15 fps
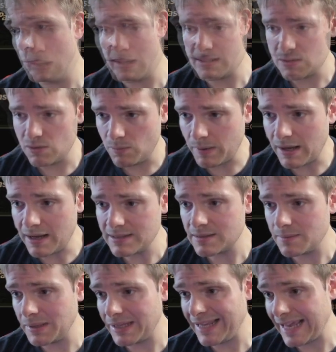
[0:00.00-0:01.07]
as you
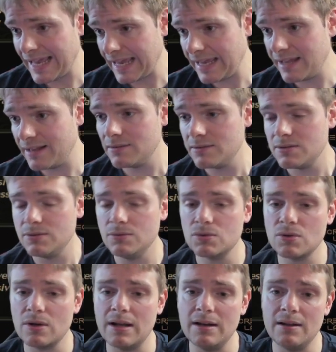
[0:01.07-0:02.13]
possibly can to
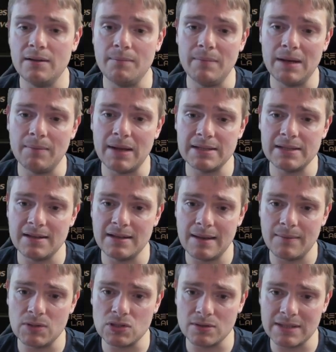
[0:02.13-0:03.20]
try to minimize the
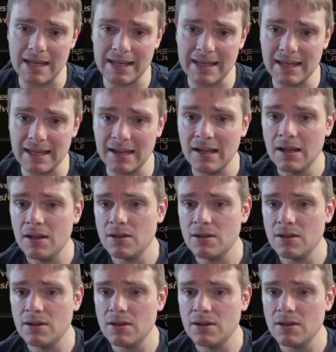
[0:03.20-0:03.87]
damage you're taking.